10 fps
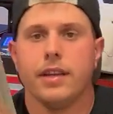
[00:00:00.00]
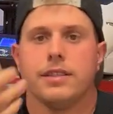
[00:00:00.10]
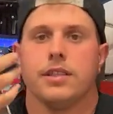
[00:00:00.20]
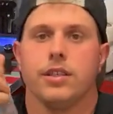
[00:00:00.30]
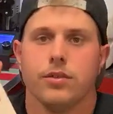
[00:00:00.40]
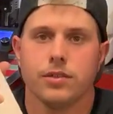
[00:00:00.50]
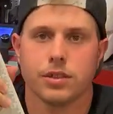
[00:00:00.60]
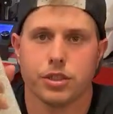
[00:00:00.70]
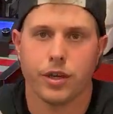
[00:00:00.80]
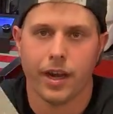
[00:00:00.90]
is to use
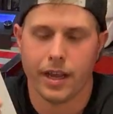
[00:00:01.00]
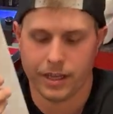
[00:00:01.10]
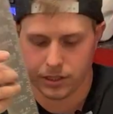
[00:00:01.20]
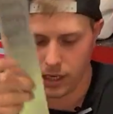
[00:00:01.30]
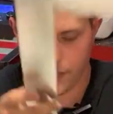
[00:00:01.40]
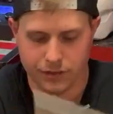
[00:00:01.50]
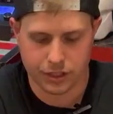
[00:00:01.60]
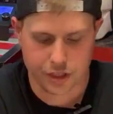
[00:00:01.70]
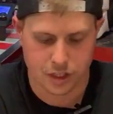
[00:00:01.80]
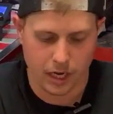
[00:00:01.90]
a straight edge. I have
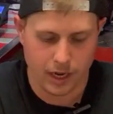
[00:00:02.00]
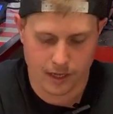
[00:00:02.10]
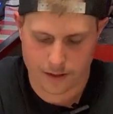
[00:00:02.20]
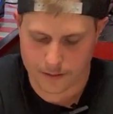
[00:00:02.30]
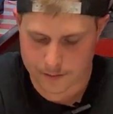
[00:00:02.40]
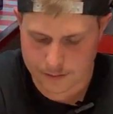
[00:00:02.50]
this giant